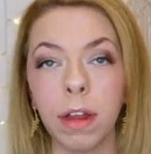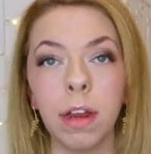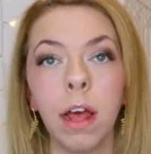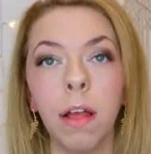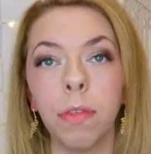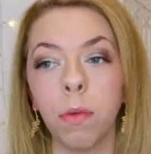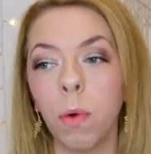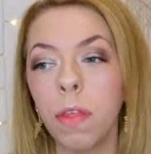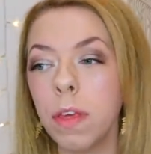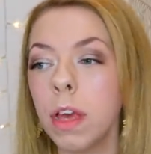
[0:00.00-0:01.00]
And the
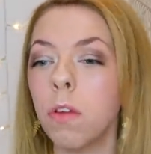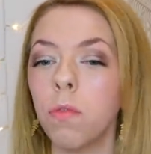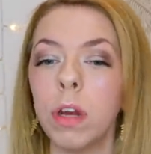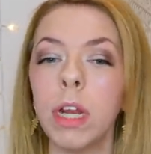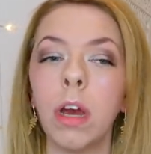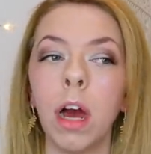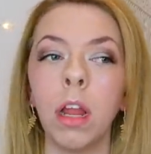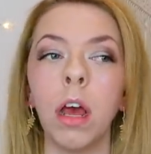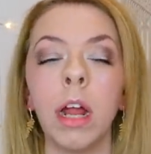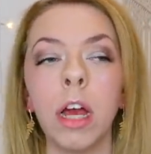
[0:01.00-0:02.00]
one thing that really I
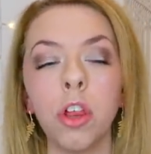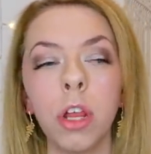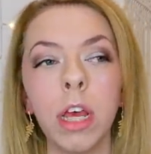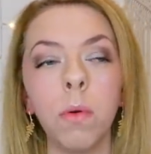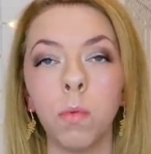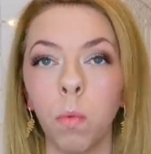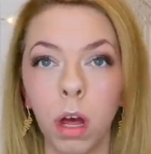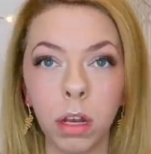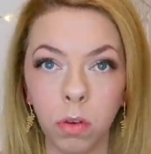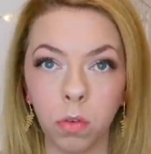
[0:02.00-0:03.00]
learned actually was,
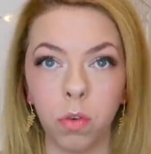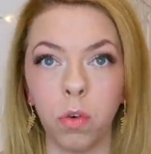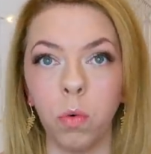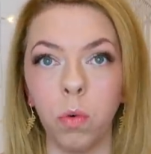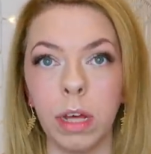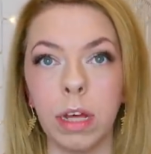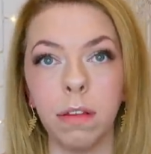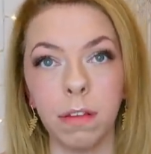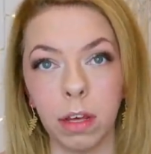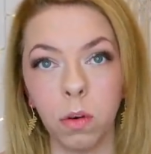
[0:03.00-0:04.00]
one, not to call
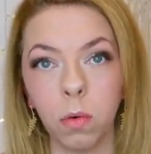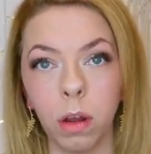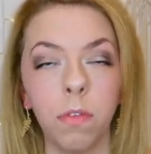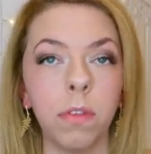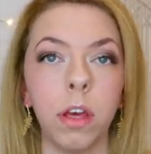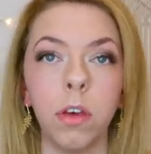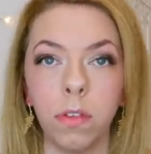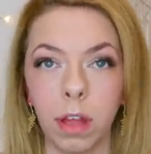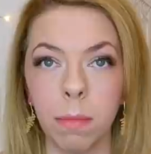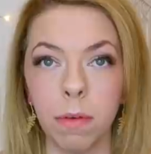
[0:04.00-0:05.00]
it single. Like, obviously I use that in